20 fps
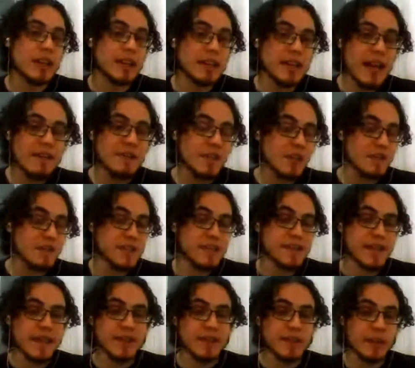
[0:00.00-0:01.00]
that are
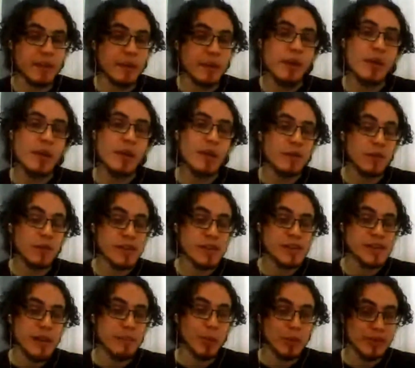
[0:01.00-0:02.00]
left of center,
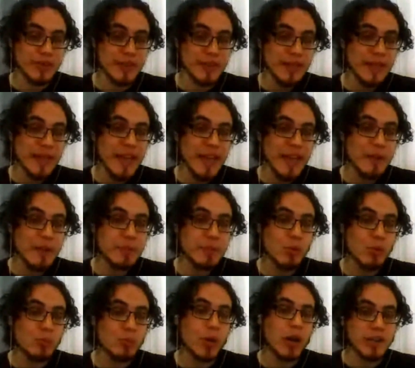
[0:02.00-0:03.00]
for example, the
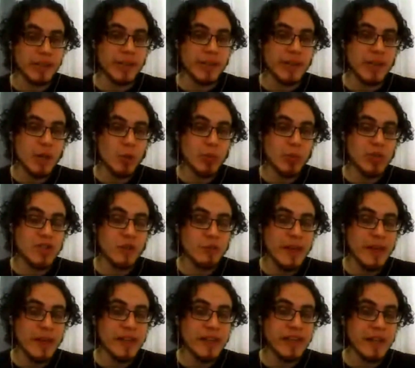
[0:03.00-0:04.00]
Labour Party,
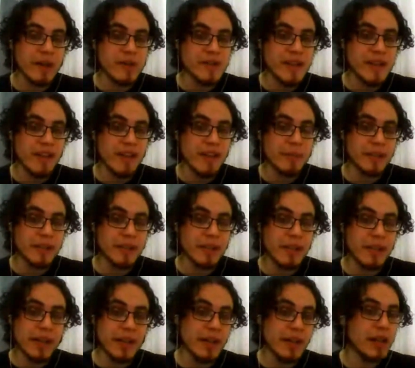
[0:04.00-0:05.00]
which for many years have
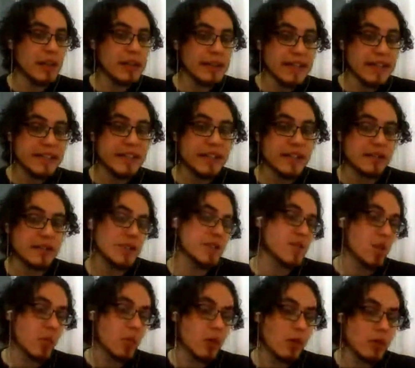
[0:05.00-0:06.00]
been
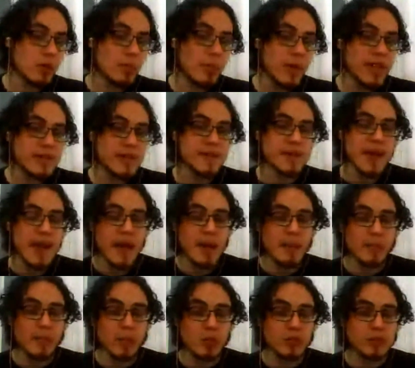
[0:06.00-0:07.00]
leading the so-called
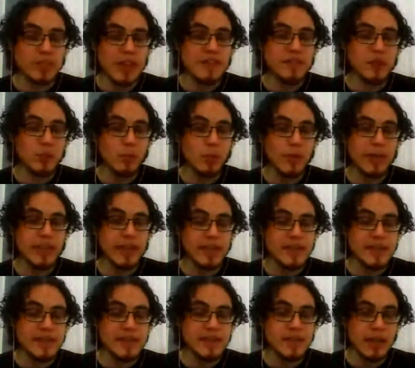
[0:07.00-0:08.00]
peace camp or left
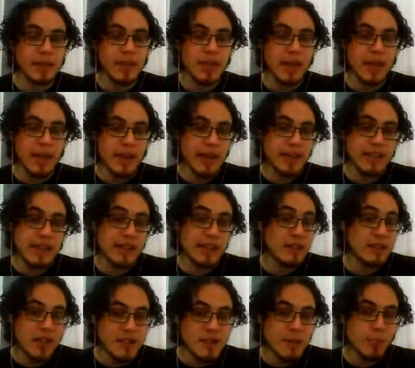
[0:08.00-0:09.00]
wing in Israel,
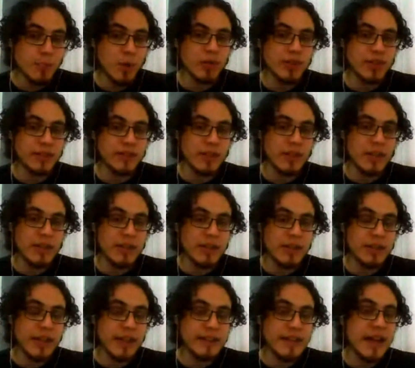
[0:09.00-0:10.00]
it had not
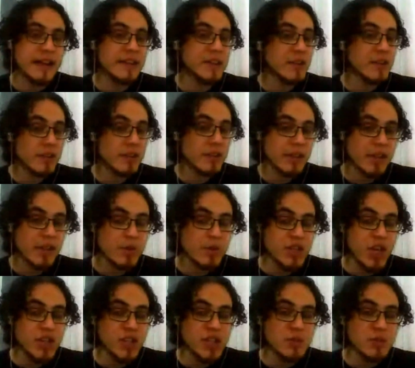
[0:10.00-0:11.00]
supported neither
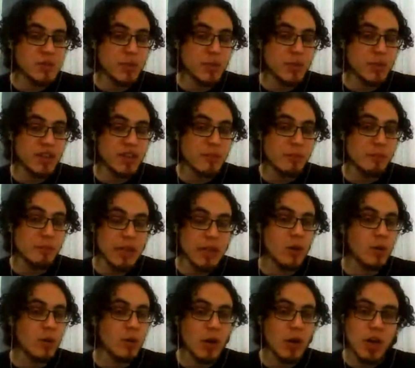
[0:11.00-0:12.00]
negotiations with the
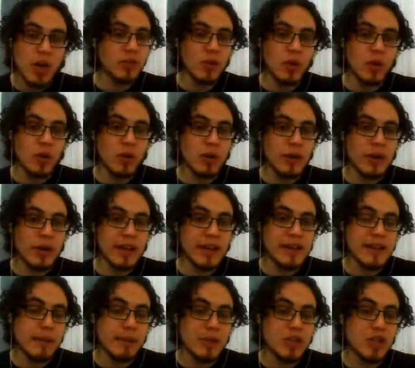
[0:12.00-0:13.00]
PLO nor
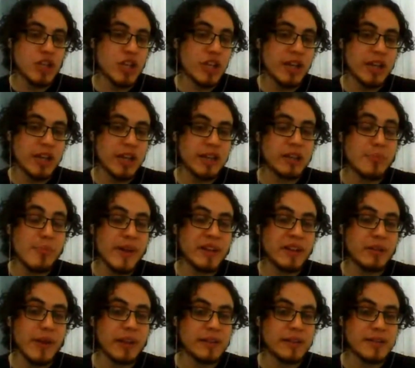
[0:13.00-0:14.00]
establishing an
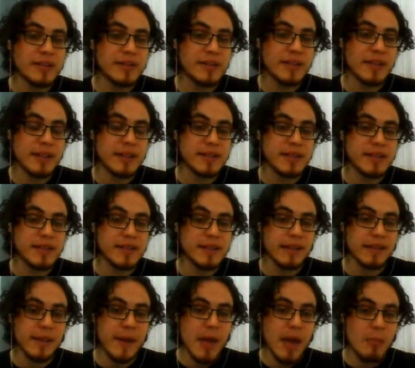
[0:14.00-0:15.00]
independent Palestinian
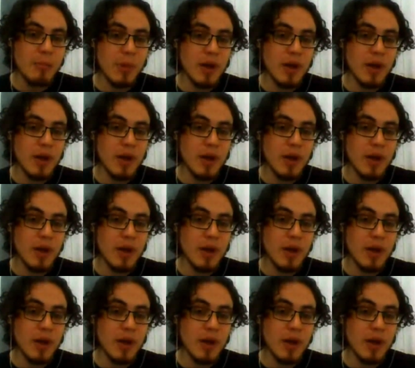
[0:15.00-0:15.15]
state.